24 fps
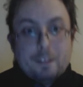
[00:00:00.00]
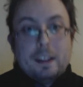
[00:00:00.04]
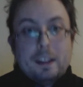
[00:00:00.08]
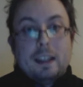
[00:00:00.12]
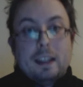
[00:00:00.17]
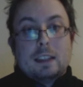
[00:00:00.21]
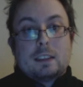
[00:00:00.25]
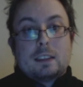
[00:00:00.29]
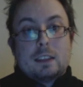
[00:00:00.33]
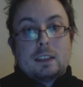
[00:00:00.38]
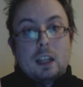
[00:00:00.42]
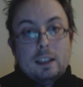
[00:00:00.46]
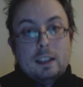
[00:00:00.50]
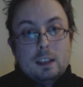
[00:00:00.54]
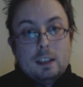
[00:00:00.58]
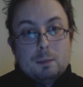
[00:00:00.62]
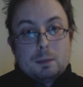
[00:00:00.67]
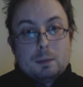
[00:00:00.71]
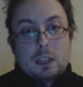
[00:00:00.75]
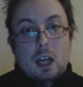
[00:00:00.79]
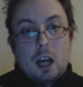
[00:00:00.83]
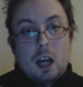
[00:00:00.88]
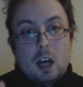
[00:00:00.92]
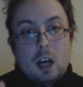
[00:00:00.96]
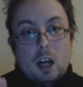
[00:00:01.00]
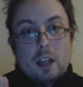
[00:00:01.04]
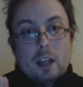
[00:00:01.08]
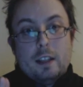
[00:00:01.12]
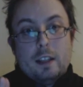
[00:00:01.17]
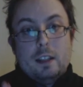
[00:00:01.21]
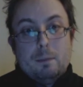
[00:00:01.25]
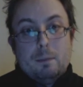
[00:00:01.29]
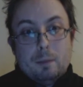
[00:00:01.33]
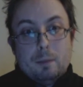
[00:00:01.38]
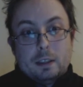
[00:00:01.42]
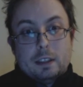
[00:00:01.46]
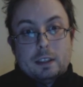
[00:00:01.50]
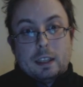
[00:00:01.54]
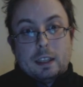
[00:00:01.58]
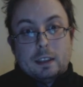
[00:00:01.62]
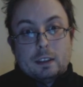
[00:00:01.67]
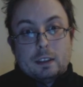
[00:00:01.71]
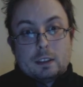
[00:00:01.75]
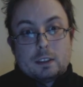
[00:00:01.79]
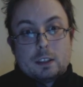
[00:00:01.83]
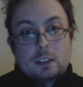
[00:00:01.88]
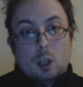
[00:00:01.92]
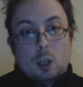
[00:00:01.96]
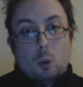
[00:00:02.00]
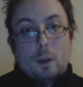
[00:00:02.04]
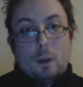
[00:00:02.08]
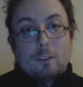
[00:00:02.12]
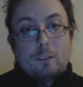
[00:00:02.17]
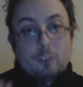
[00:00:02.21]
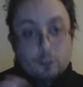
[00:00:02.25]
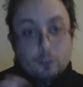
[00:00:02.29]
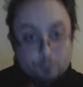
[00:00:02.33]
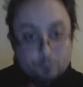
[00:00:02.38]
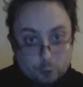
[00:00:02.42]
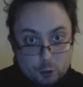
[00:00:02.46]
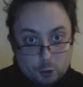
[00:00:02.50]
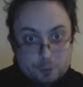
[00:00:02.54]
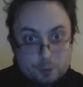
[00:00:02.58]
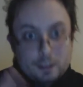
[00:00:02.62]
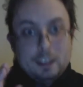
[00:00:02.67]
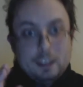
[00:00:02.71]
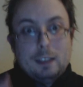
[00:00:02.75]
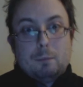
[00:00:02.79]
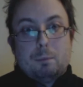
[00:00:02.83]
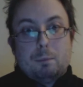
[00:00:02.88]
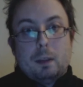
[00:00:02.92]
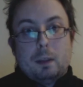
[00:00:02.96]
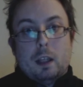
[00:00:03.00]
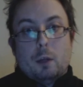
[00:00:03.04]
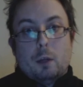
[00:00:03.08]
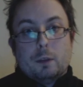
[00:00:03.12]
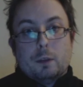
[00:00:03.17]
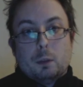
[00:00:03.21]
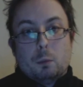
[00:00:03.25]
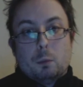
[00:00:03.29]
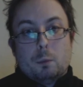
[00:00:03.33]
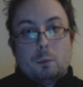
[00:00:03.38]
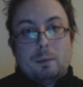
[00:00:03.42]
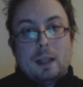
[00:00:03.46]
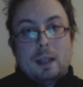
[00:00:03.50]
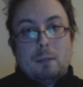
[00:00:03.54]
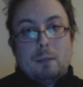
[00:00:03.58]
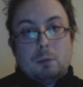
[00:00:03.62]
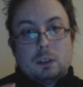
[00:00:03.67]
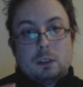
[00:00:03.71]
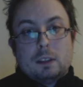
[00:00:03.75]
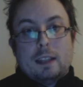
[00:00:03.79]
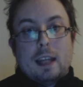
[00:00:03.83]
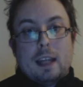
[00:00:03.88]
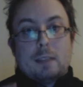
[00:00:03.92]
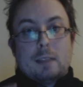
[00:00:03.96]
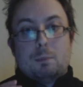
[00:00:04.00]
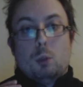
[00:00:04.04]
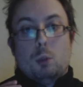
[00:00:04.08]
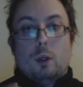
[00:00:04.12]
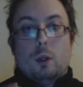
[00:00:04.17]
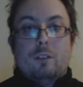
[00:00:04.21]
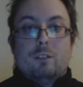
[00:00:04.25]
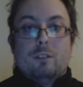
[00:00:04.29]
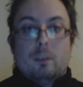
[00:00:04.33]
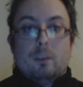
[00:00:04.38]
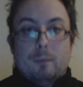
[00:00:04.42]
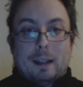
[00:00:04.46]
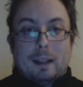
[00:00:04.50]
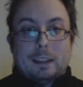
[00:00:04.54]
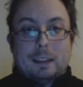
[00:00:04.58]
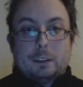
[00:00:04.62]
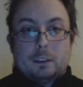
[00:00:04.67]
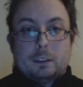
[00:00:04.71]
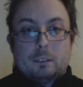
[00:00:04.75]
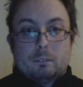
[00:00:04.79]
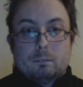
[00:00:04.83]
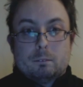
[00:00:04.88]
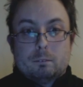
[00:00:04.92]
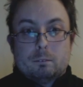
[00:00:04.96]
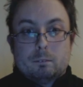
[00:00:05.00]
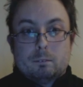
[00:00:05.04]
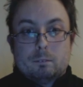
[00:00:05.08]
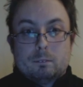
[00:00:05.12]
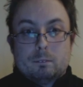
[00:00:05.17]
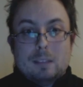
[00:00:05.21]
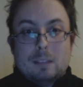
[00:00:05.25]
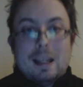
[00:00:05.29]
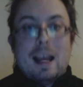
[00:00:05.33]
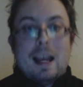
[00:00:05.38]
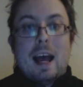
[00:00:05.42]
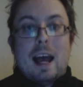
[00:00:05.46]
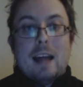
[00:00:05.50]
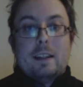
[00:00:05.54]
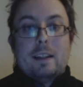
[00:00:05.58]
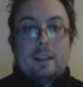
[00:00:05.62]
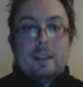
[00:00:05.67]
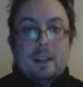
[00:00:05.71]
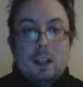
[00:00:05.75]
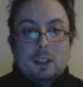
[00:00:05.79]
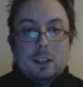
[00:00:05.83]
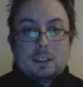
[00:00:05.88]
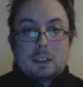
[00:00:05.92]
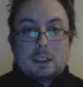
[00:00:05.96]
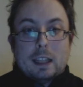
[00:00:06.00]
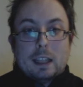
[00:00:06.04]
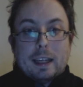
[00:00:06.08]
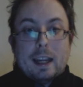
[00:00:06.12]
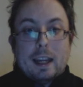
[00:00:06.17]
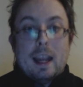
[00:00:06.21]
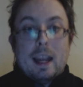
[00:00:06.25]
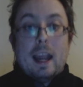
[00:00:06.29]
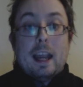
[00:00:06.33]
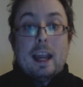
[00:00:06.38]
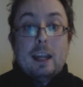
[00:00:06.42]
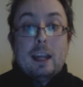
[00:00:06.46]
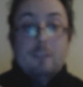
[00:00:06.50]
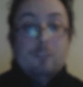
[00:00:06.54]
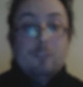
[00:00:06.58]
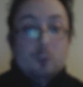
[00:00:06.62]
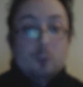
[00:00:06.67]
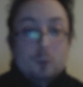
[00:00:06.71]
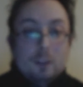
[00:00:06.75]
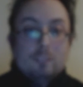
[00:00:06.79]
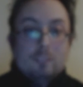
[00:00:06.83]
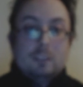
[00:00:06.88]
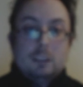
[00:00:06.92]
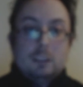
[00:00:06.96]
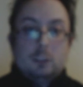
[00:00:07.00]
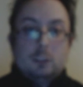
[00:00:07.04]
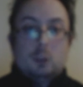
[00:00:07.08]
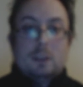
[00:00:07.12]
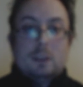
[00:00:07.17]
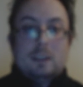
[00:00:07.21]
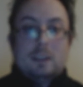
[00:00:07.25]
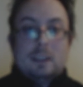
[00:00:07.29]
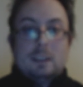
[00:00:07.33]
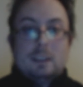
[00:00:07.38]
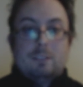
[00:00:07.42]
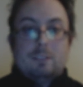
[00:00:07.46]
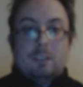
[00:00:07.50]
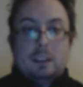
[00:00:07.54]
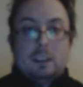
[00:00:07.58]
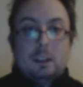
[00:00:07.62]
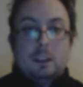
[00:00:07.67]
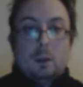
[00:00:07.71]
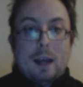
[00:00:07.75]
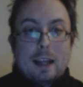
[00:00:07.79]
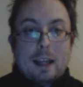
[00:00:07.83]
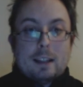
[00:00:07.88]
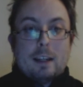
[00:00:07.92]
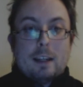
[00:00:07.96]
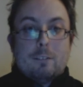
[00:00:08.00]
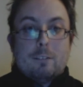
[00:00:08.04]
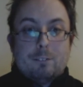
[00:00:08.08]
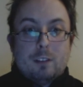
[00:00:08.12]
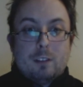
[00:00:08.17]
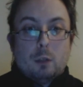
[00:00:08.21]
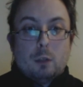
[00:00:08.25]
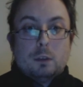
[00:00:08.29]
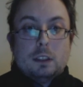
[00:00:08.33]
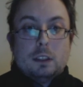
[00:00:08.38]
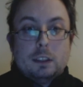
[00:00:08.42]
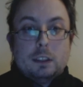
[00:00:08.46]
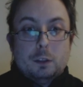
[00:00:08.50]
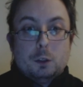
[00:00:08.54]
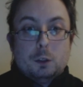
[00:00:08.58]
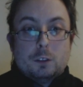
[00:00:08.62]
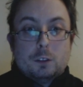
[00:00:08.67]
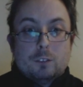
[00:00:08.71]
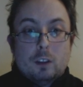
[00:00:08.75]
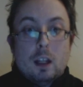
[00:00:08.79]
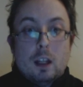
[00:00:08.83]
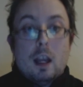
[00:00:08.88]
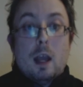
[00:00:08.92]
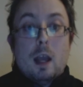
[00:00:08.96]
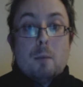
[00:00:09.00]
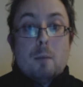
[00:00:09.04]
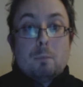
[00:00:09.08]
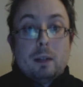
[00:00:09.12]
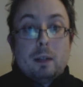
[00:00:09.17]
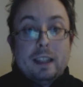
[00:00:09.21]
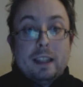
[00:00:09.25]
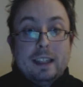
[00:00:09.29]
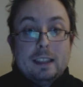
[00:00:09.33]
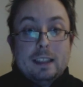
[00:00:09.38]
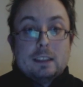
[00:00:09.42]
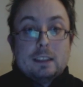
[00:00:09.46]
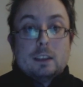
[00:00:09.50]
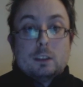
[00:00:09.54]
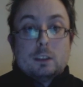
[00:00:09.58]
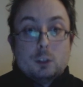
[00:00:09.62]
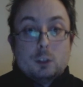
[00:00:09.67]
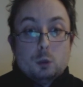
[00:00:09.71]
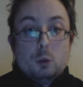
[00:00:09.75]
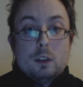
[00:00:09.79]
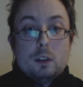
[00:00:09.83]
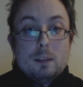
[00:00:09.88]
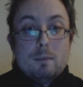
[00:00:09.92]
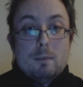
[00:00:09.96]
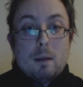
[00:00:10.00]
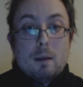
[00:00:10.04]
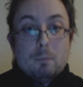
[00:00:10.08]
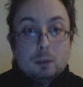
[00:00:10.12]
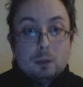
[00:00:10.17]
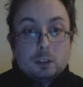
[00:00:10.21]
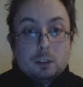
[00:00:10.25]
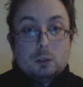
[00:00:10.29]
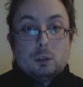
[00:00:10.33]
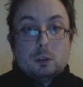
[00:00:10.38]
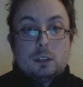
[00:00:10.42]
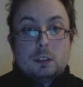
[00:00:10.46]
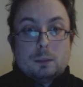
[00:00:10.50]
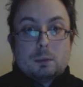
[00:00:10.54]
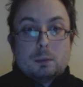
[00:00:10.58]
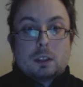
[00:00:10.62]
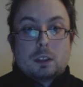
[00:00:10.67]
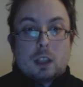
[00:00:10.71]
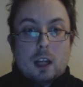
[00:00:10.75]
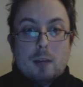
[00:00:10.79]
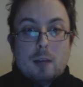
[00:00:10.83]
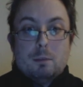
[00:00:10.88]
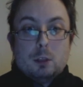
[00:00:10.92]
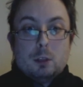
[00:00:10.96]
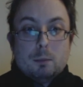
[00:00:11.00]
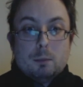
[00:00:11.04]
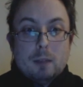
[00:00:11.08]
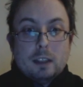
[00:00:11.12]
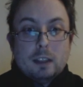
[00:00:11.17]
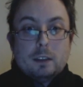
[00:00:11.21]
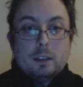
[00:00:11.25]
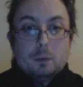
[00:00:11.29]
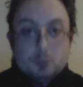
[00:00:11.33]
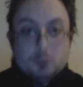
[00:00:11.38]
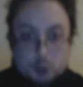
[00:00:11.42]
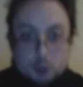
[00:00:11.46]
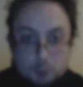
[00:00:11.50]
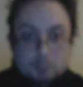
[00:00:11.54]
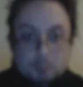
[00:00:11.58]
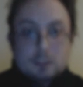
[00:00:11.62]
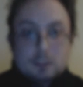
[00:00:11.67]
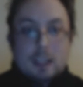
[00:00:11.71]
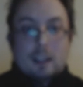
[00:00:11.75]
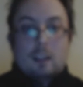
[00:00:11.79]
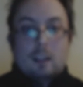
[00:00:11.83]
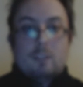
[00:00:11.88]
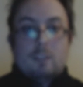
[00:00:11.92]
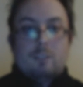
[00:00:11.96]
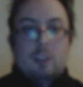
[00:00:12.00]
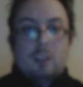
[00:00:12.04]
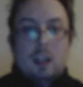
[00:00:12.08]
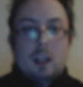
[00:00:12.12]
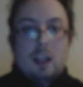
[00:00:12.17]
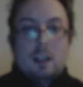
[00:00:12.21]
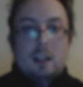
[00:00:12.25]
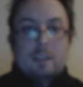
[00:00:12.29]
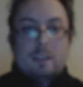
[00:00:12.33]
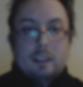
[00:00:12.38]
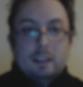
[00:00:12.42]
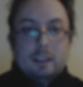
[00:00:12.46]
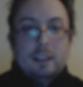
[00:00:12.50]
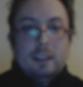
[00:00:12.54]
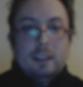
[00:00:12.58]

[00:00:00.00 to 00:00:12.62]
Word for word: The sign-ups are limited, so if you follow the link below, you will be able to get more information. And lastly, if you have enjoyed this video and have found it useful, please do remember to subscribe to my YouTube channel via the